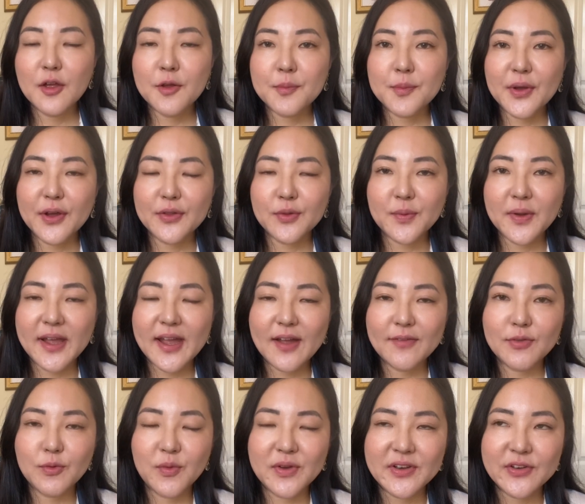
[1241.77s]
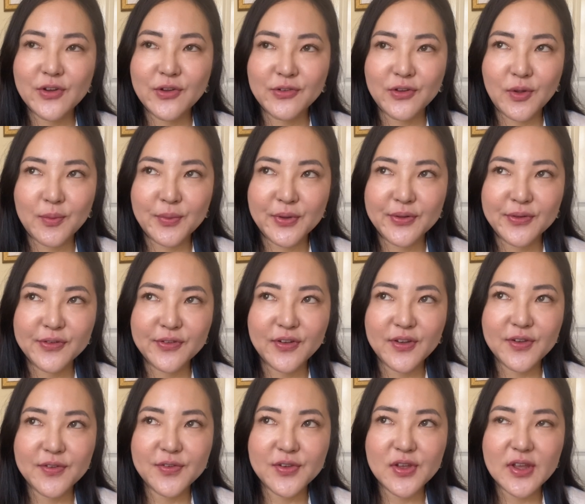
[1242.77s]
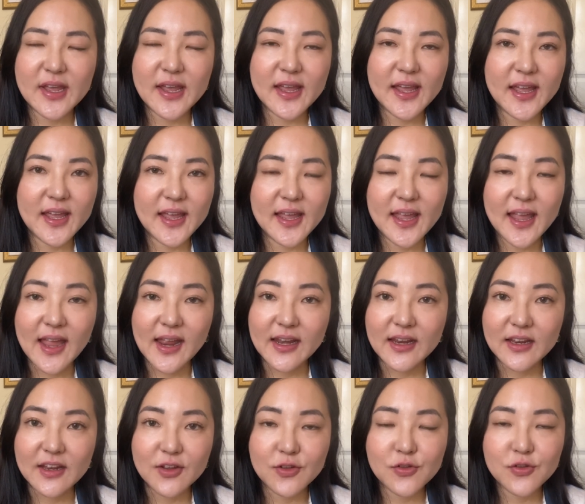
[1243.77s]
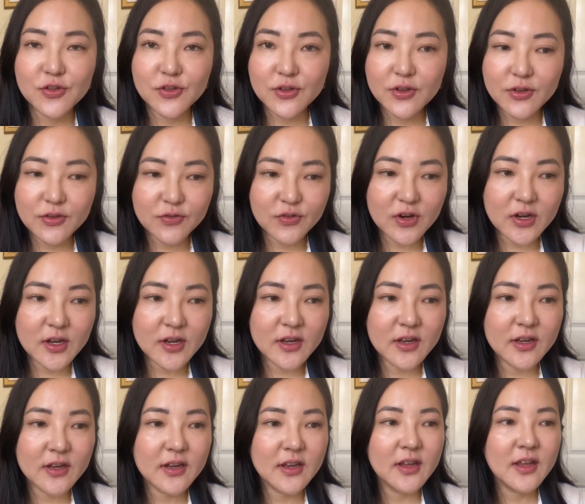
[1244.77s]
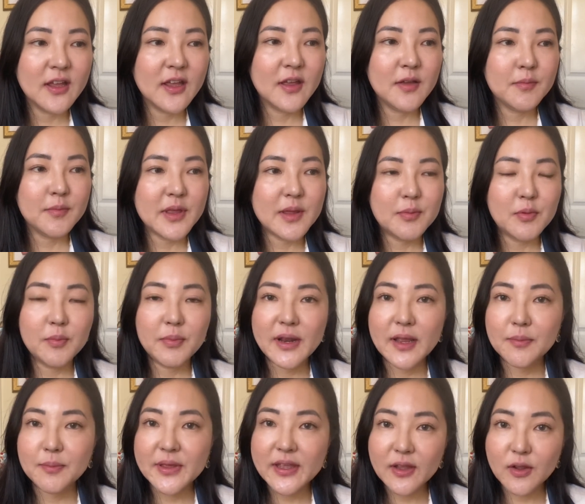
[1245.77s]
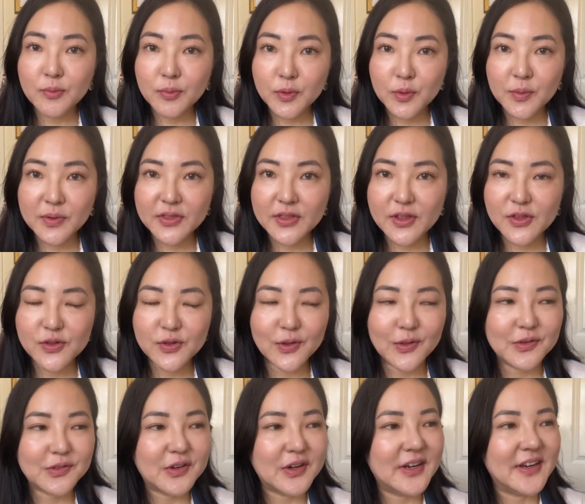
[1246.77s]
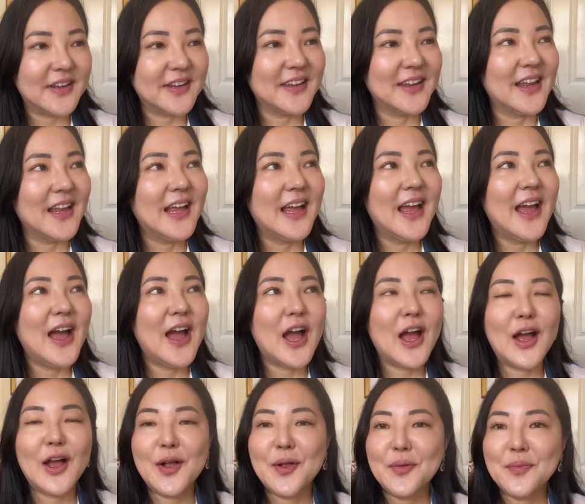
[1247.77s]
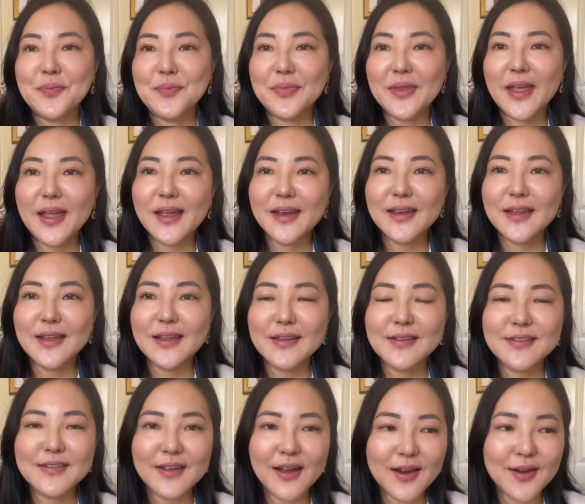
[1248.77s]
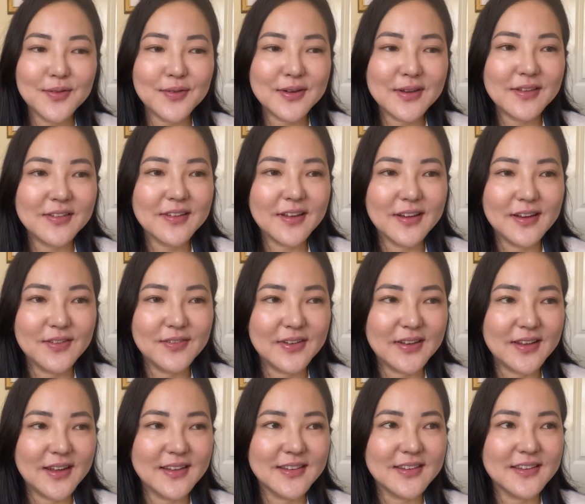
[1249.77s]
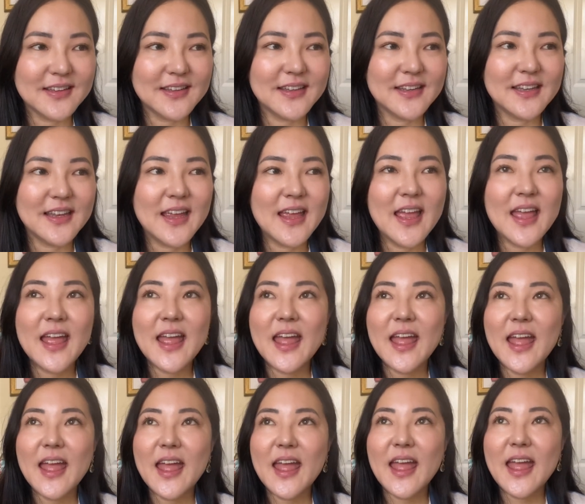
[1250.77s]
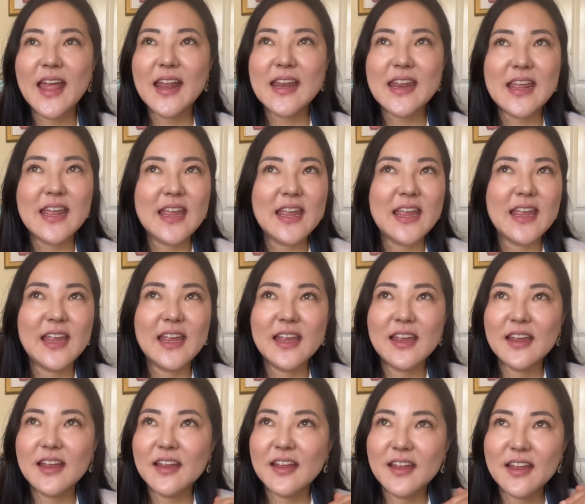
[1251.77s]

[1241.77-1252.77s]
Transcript: By the way, I have the windows open, so if you hear any children, people playing peekaboo with their children, any sirens, I live in London, any